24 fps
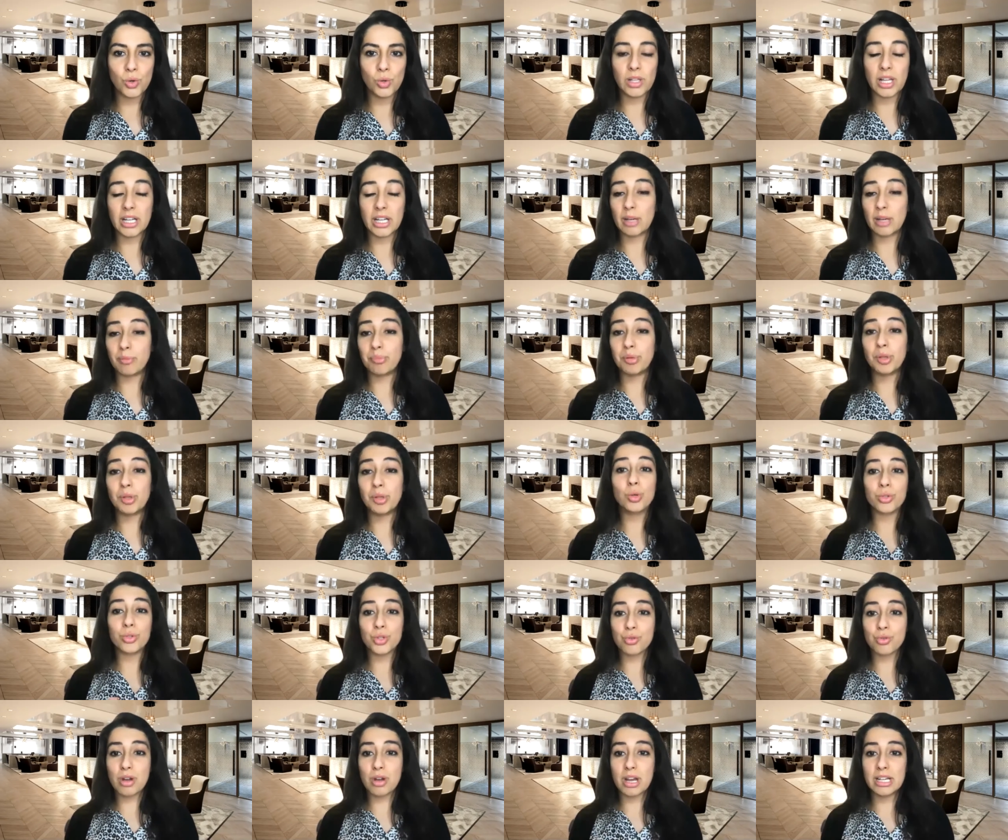like a pure
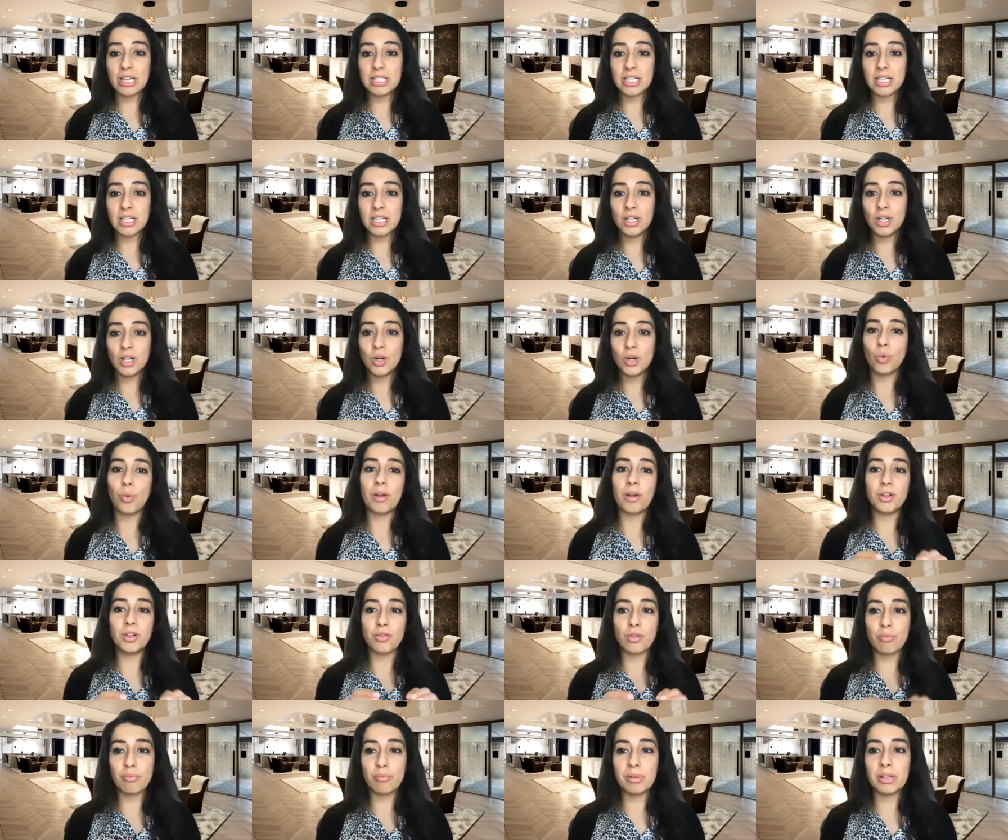trader, or whether
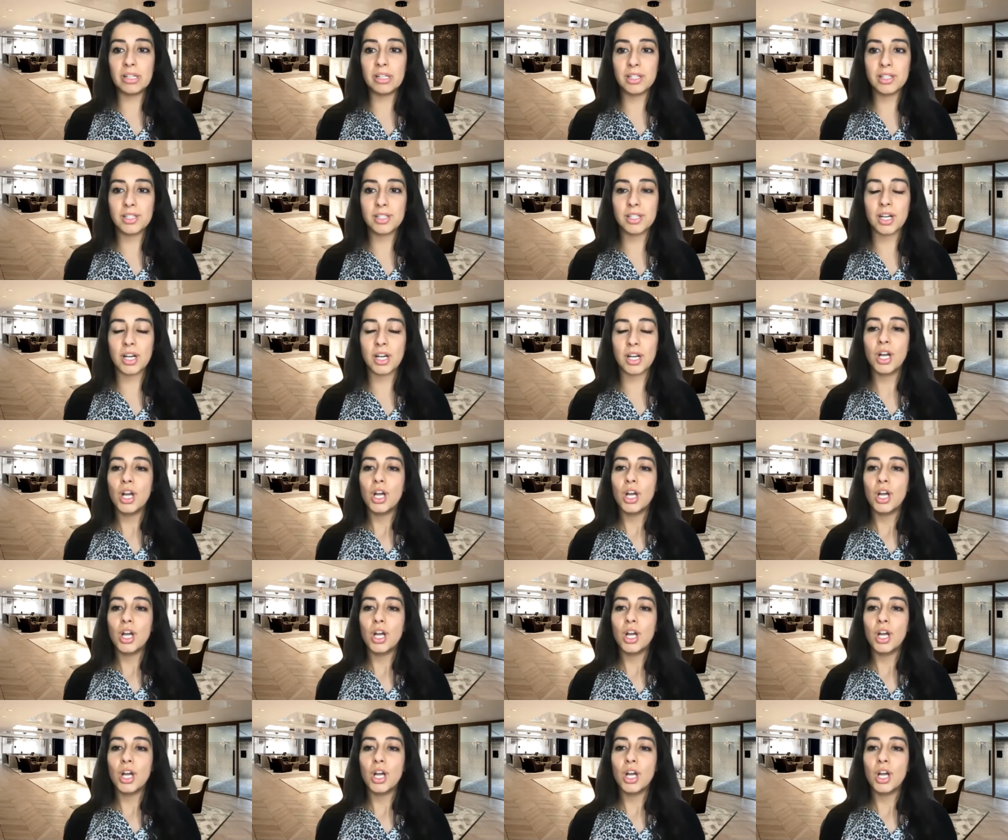you're a builder,